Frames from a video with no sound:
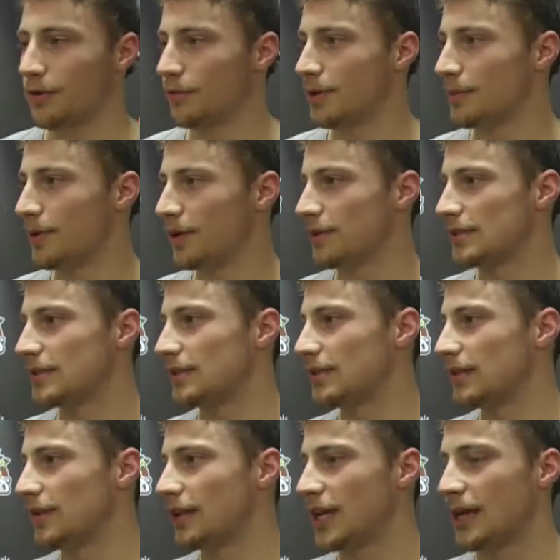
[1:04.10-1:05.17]
all the rebounds
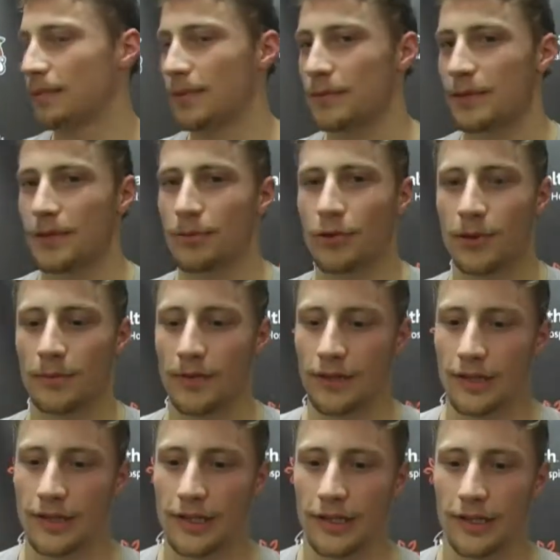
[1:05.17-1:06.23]
and kept them to the
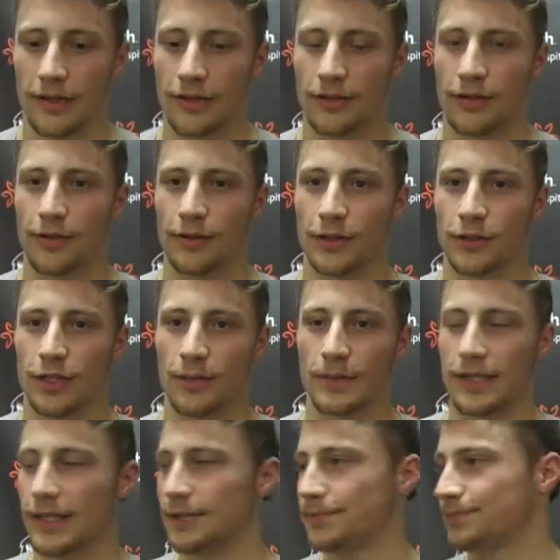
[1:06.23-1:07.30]
perimeter, and they did a terrific job
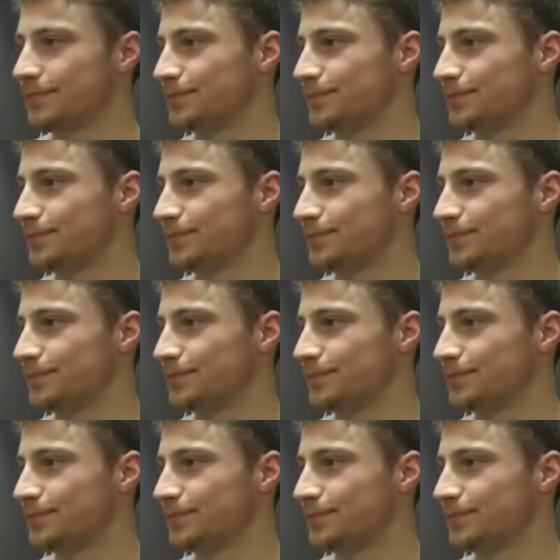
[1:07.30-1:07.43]
tonight.